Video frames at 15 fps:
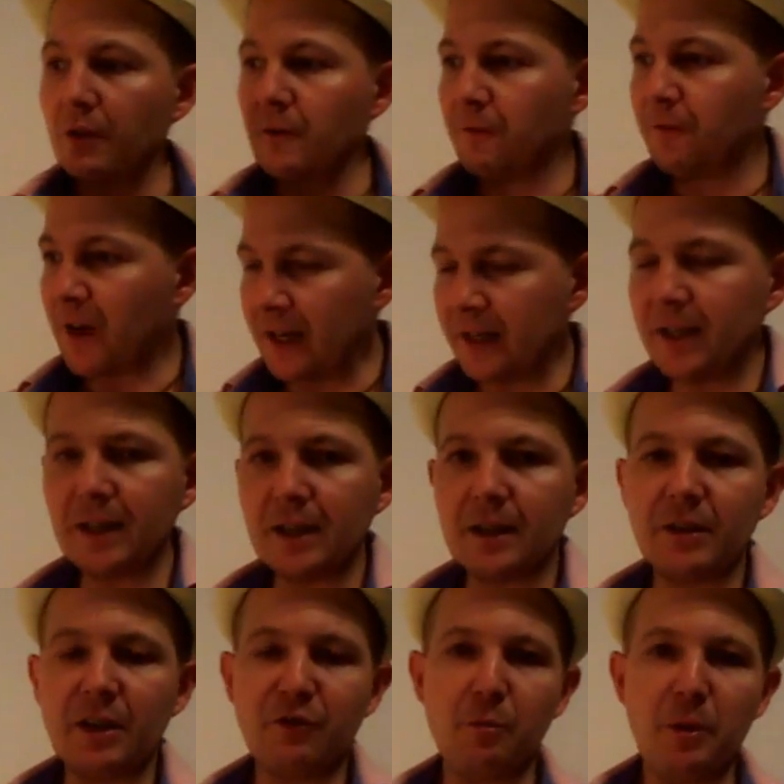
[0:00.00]
finding the
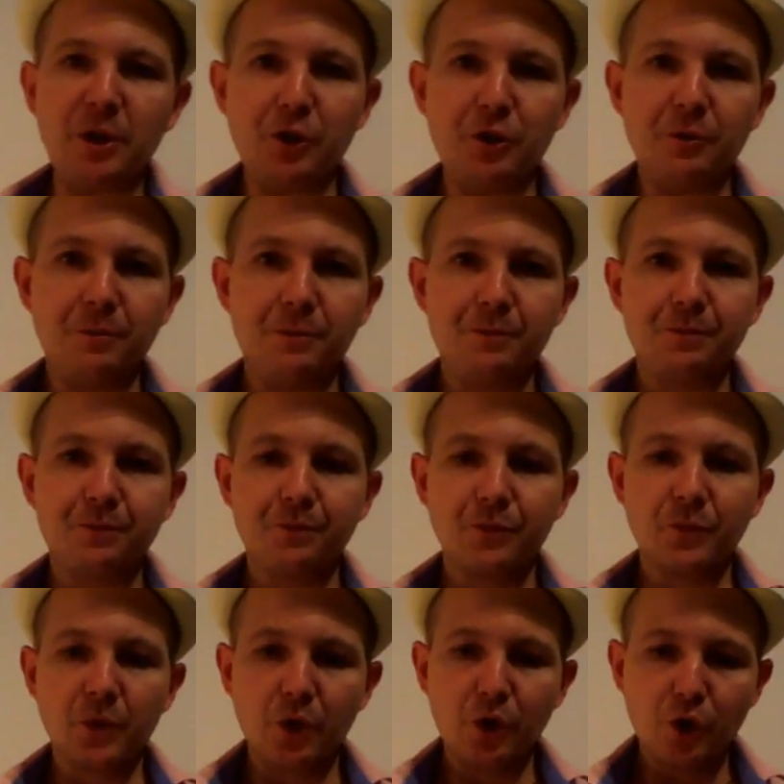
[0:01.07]
information,
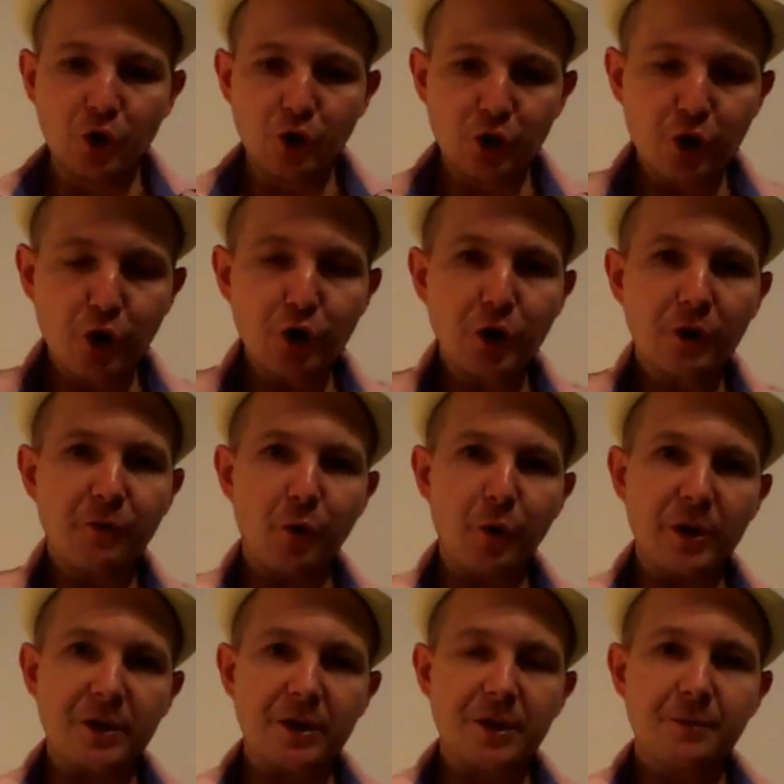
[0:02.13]
searching for
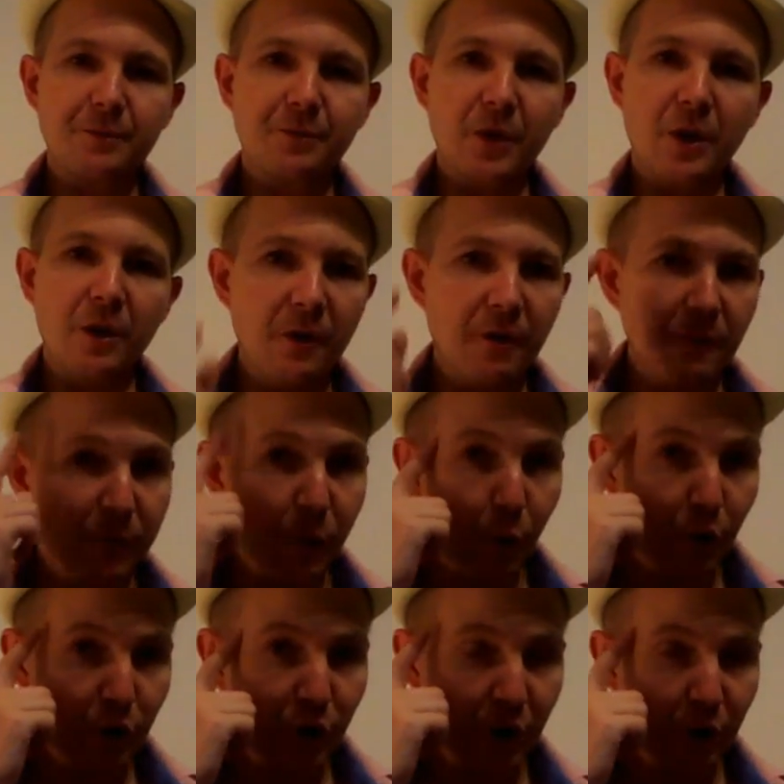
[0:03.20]
it,
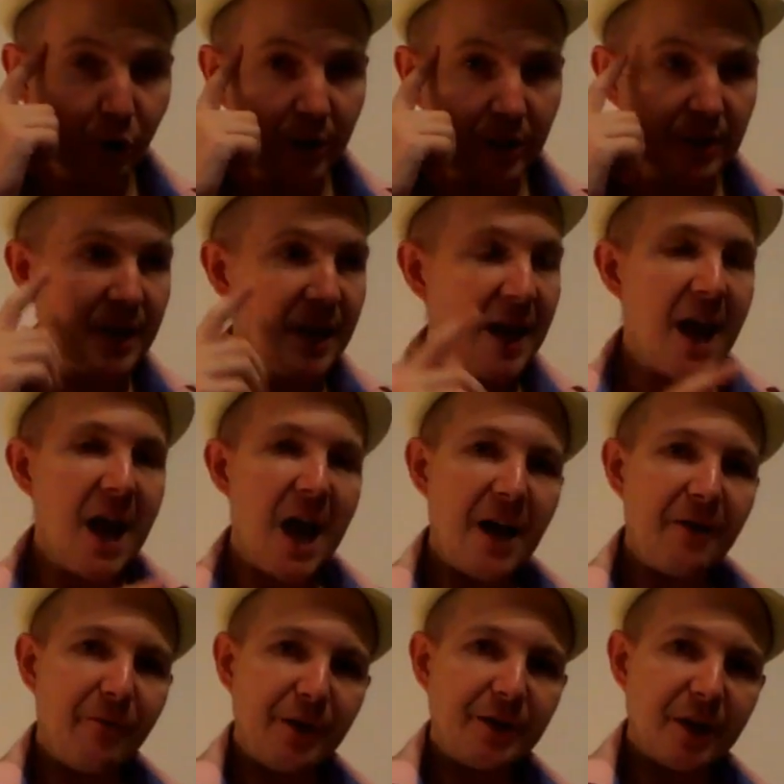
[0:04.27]
focusing on it
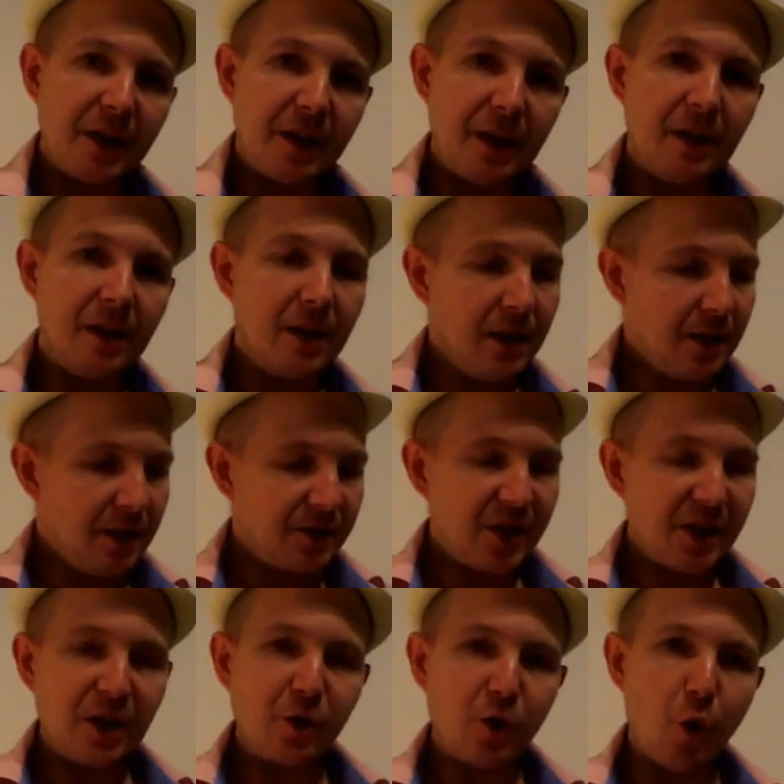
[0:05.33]
every day,
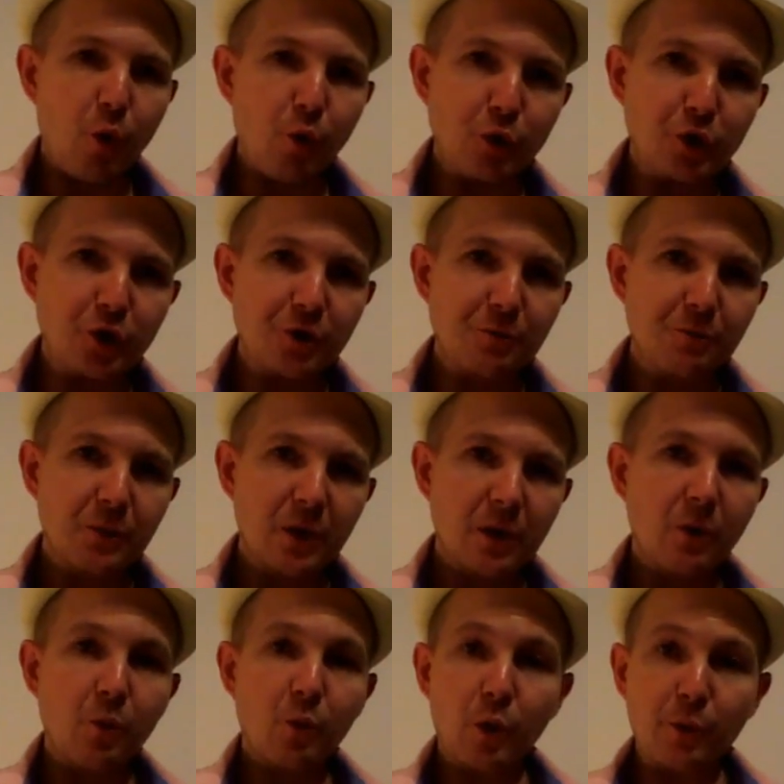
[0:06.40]
setting goals,
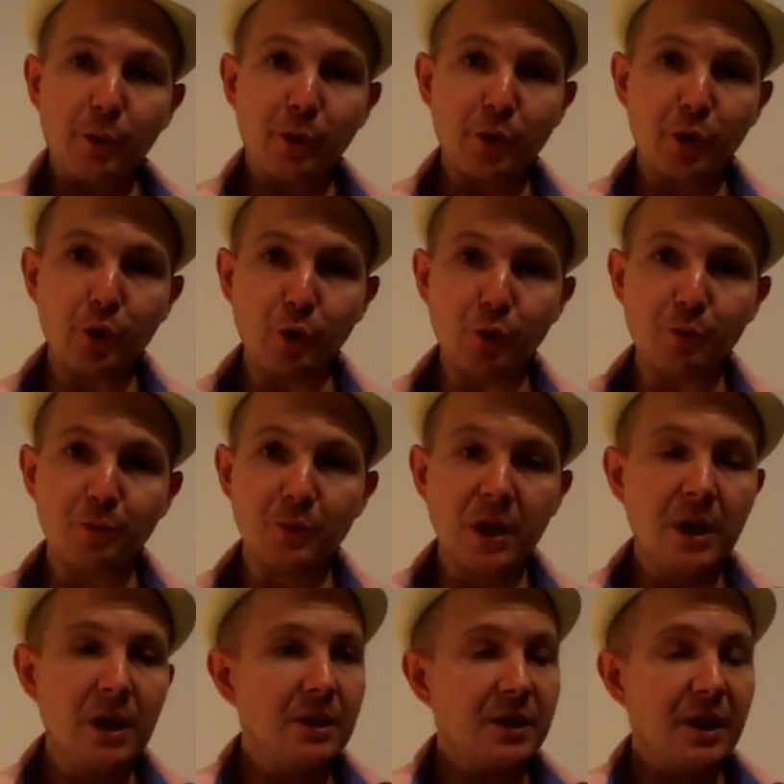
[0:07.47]
what we want to do,
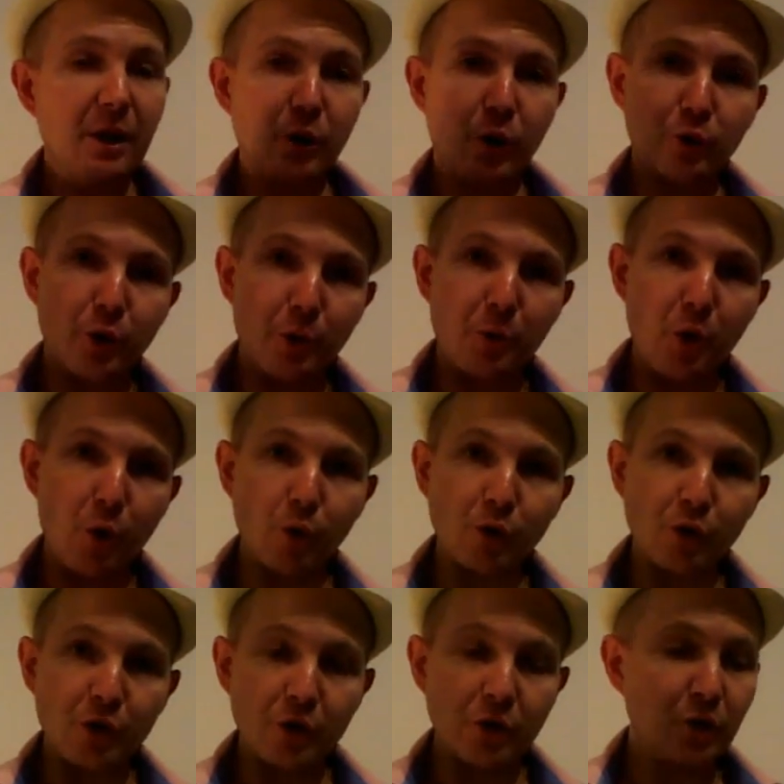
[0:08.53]
setting long-term
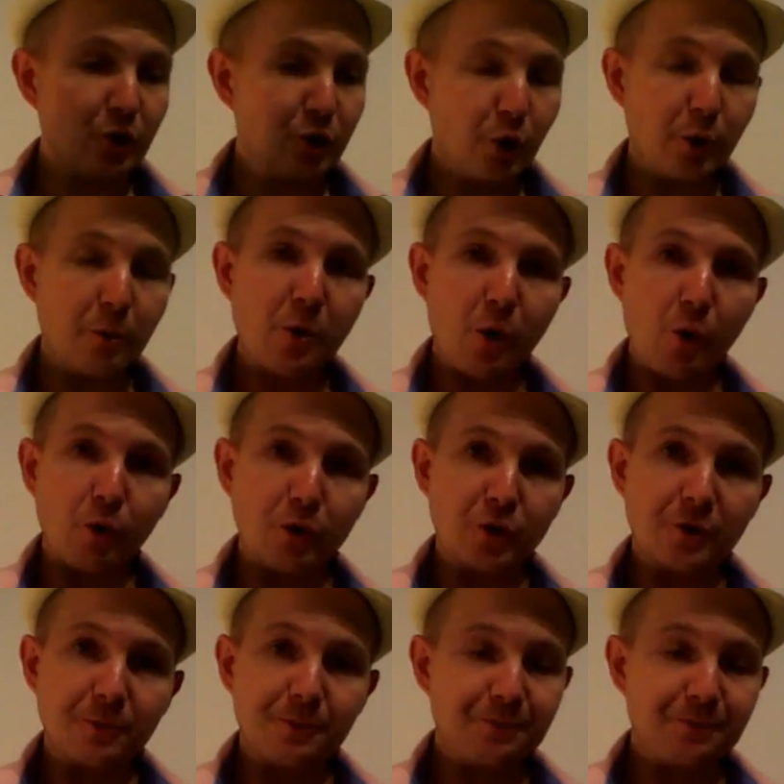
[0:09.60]
goals, short-term goals.